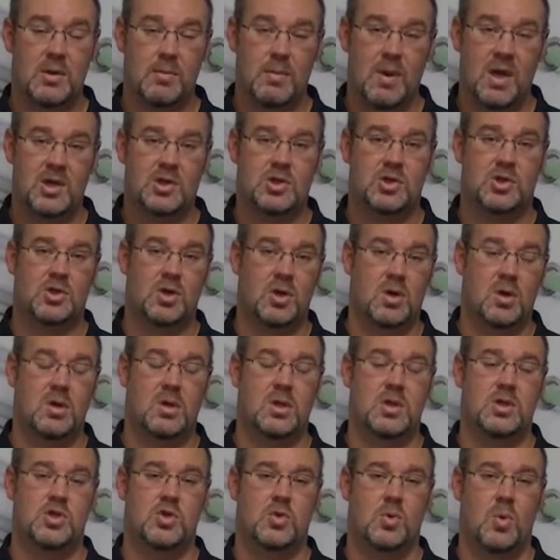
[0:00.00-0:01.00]
to make sure
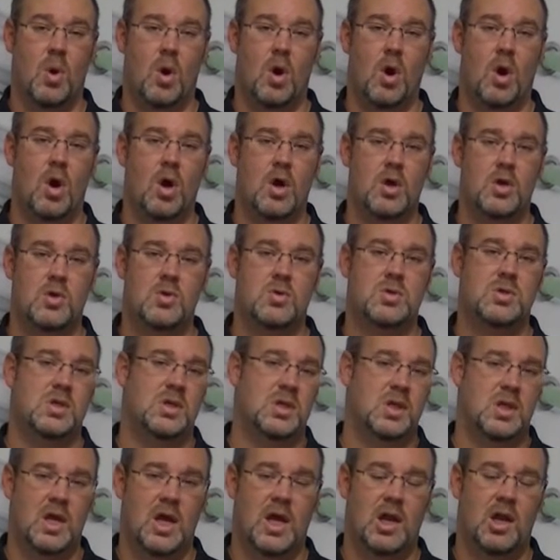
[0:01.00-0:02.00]
that you are
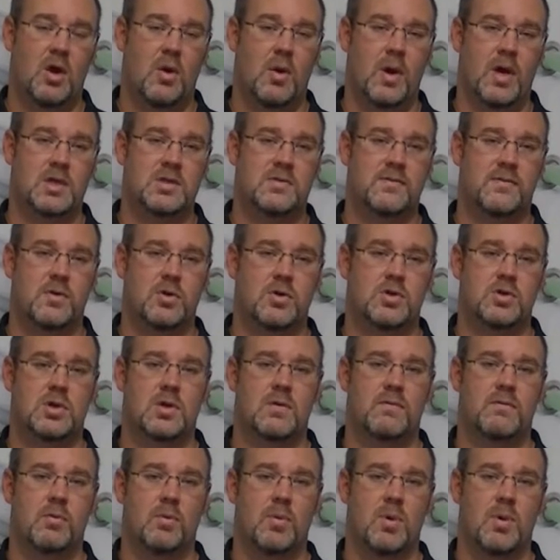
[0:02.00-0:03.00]
using the LOX version
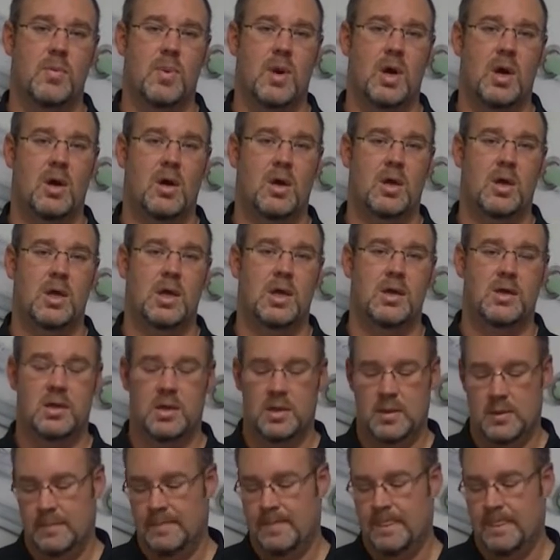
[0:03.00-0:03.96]
of the repair kit.